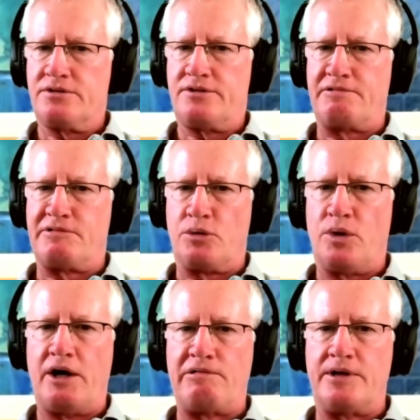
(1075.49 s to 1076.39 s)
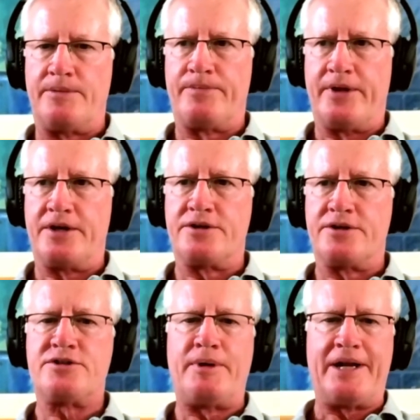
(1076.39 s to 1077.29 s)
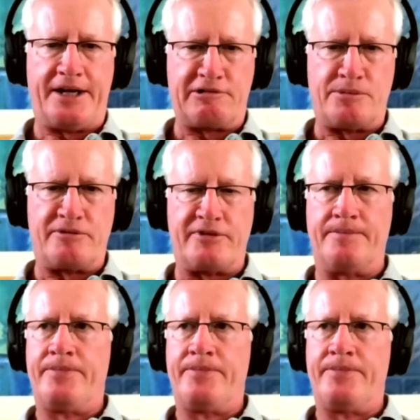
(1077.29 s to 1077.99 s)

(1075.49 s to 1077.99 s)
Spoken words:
They require a simulacrum of it.